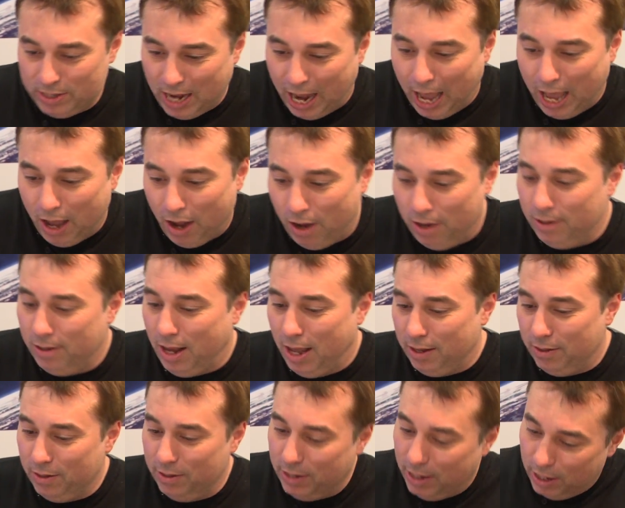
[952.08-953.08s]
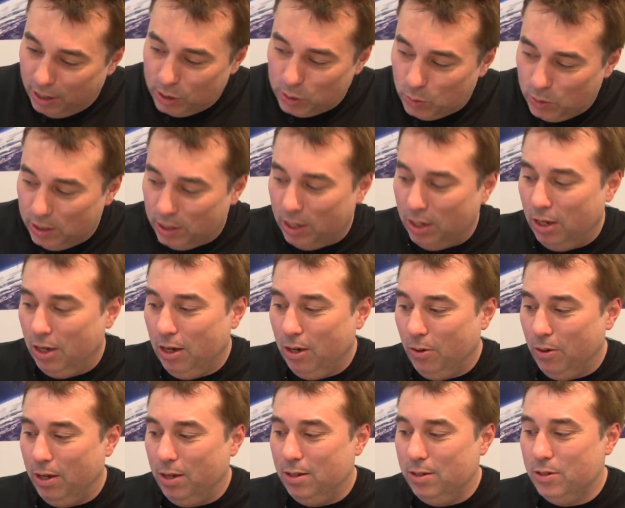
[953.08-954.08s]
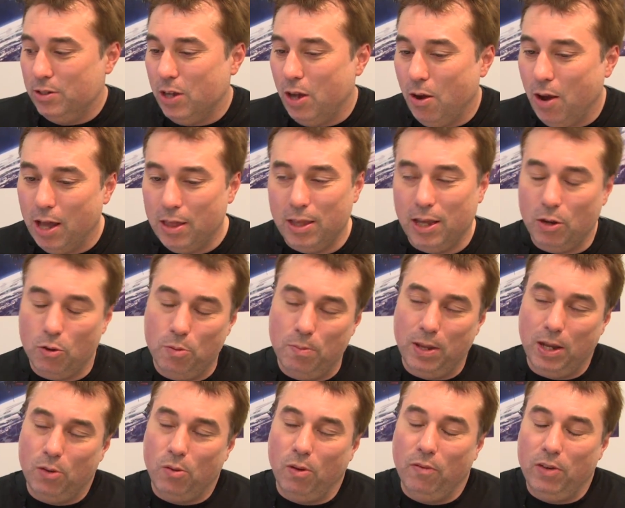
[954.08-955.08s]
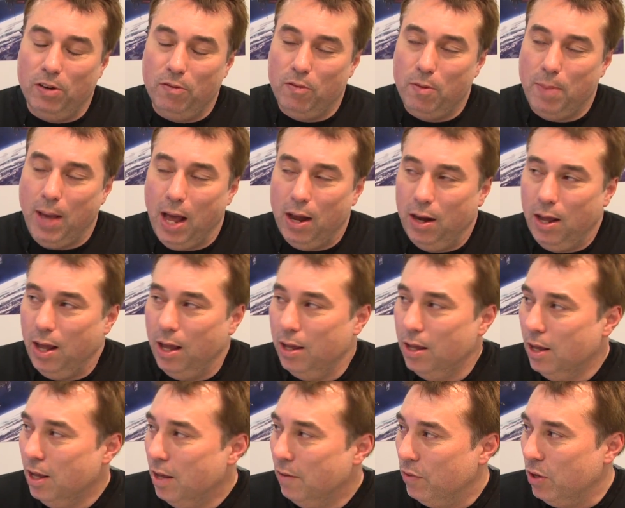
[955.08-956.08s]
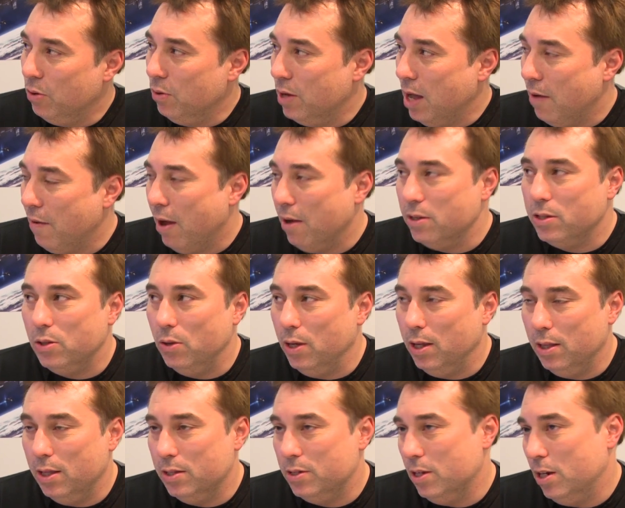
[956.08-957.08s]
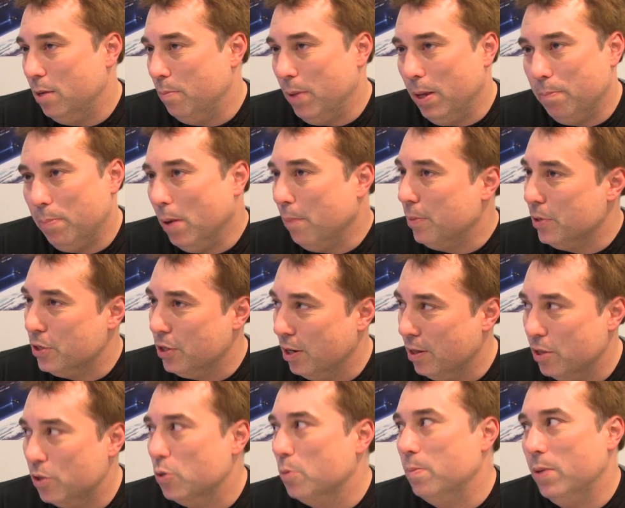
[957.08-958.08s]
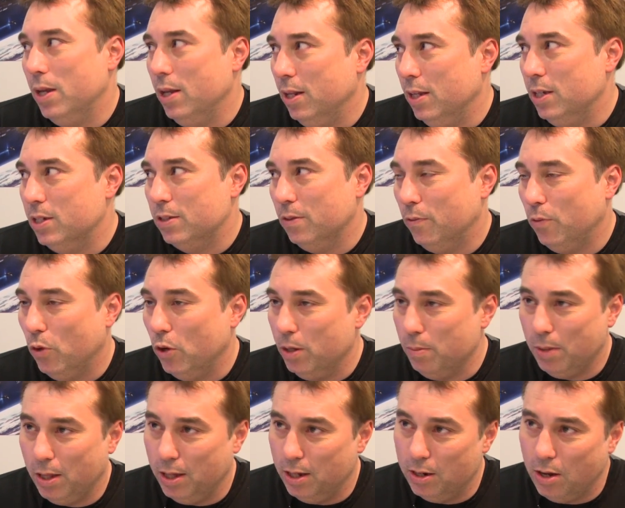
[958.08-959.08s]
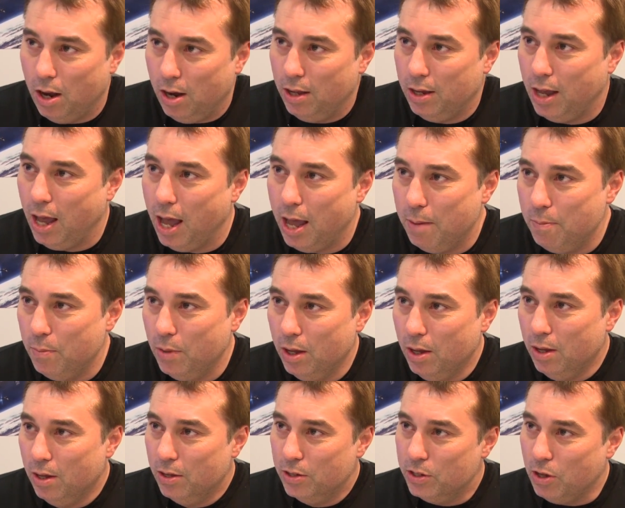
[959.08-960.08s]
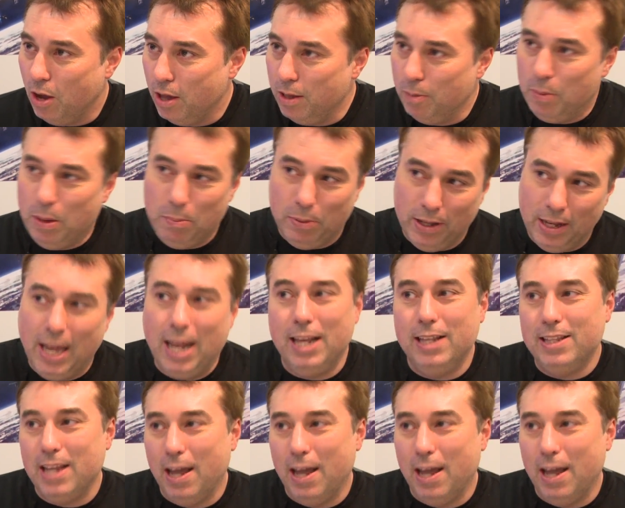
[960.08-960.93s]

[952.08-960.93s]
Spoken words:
tight on like the deals we do, and so I think it would be equivalent of about if I was doing this at a big publisher, this would be at least a $40 million game. So I think people are getting